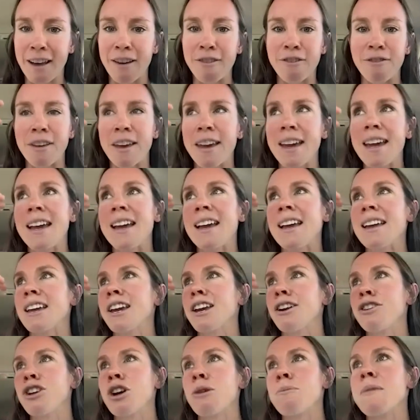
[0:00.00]
of,
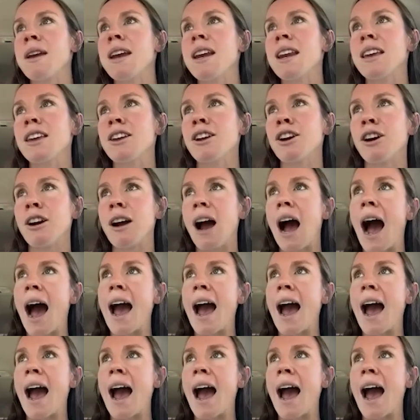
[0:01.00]
you're meeting your